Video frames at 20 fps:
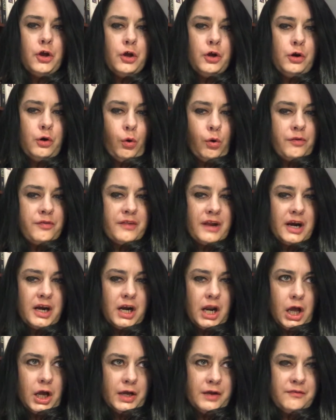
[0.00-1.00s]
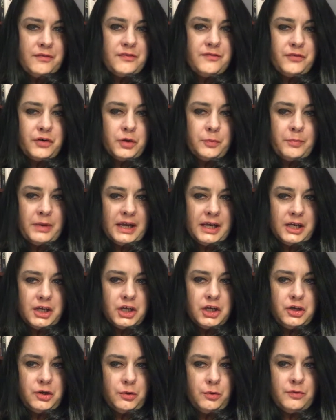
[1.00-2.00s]
who lost their lives through being
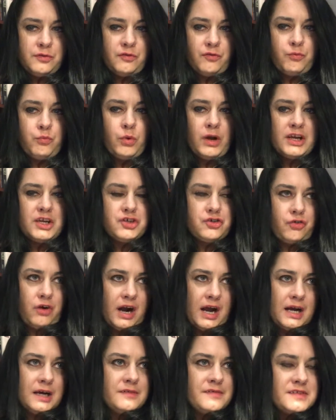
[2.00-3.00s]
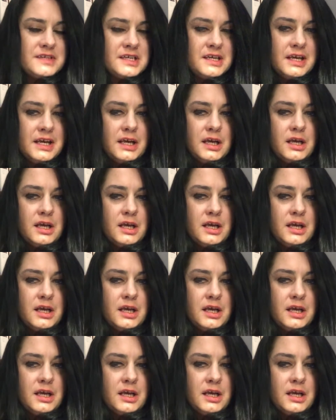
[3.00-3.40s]
accused of witchcraft.